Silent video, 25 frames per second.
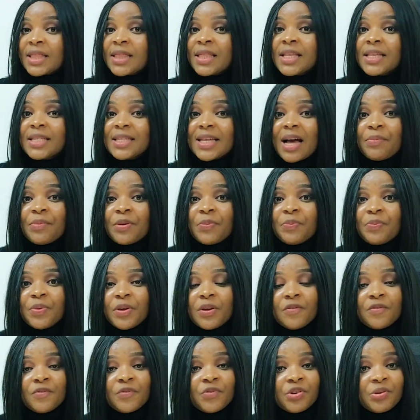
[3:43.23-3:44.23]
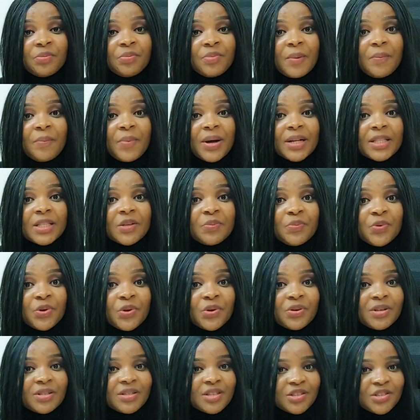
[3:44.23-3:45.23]
This can be painful. Remember, the
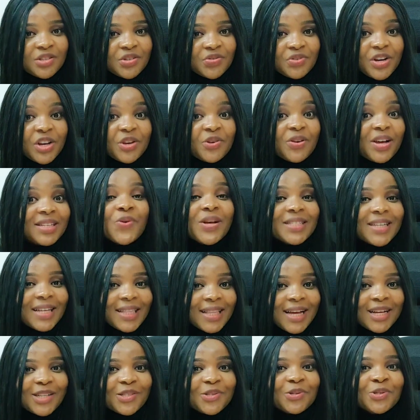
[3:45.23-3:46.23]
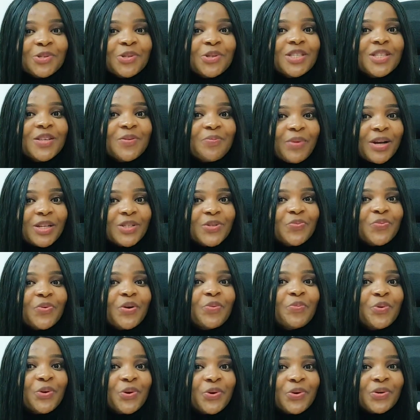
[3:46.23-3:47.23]
mucus is dry. You as an adult, just imagine
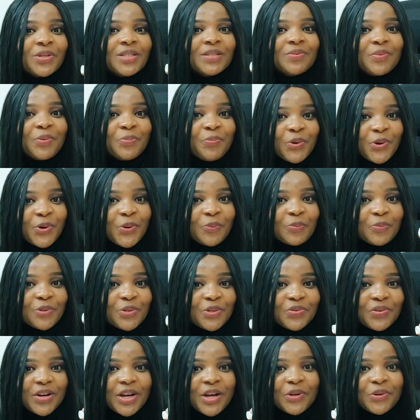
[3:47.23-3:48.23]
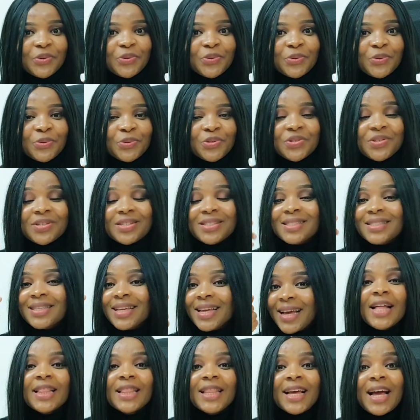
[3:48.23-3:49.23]
when mucus becomes dry in your nostrils.
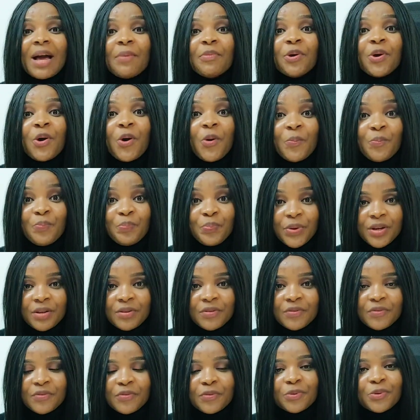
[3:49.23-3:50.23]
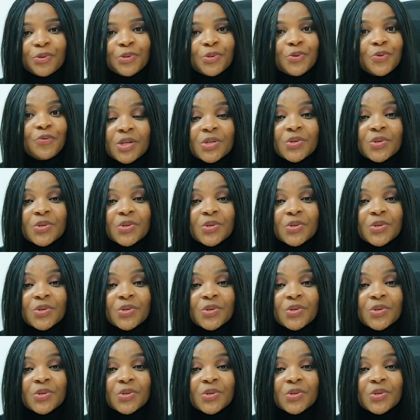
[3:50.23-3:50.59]
They can become painful.